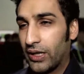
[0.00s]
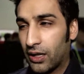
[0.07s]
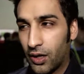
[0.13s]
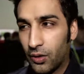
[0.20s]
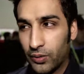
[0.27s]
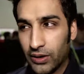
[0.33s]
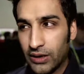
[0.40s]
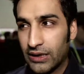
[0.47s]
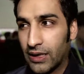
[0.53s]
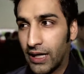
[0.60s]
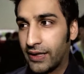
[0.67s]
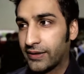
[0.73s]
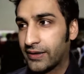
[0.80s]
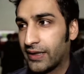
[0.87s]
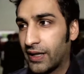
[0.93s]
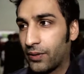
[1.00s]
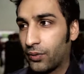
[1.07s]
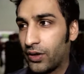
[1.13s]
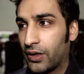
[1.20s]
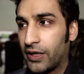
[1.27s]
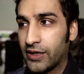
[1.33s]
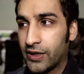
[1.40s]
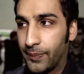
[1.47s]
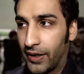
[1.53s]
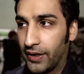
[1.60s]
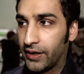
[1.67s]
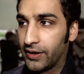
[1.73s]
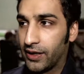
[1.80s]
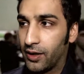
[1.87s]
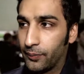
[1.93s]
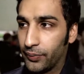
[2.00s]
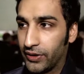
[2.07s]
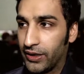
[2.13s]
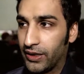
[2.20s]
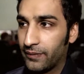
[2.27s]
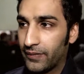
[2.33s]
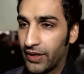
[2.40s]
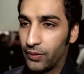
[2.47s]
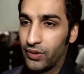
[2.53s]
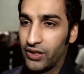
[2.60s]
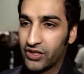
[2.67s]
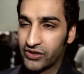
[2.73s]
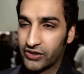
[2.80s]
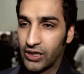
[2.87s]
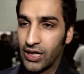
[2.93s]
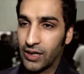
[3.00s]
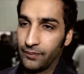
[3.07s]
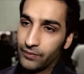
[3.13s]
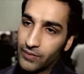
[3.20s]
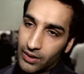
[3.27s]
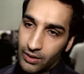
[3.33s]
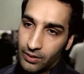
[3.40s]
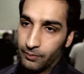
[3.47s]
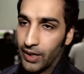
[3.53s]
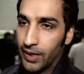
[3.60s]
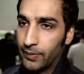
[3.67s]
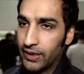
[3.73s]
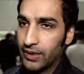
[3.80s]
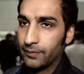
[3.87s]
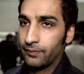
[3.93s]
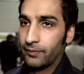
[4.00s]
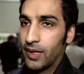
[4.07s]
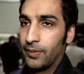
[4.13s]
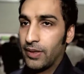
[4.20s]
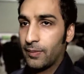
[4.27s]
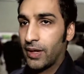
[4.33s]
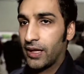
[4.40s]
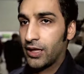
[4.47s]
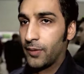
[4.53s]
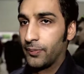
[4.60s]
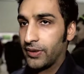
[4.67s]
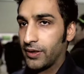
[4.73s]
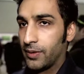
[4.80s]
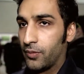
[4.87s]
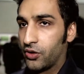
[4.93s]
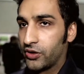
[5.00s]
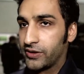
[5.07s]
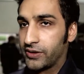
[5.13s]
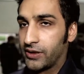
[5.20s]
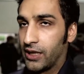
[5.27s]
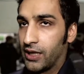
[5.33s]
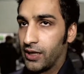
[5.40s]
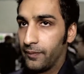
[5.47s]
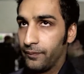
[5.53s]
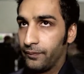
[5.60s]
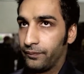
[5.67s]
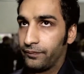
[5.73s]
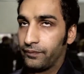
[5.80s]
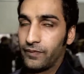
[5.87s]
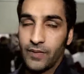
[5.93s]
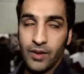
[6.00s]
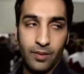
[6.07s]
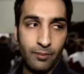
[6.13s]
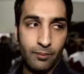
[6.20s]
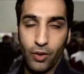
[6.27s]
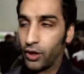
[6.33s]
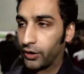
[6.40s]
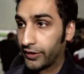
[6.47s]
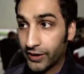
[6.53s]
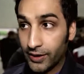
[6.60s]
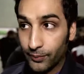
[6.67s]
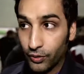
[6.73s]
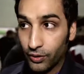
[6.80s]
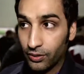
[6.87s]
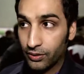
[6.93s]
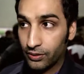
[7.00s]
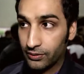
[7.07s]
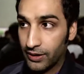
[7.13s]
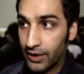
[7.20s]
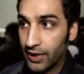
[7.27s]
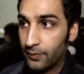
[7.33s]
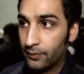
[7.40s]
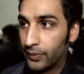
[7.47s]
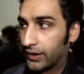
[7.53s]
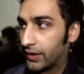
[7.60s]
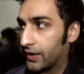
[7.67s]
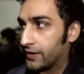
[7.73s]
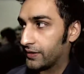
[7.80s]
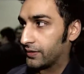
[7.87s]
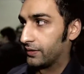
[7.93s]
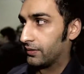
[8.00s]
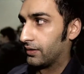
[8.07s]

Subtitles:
all really liked it, and we're an independent company, and we just thought maybe it might not be the most marketable name because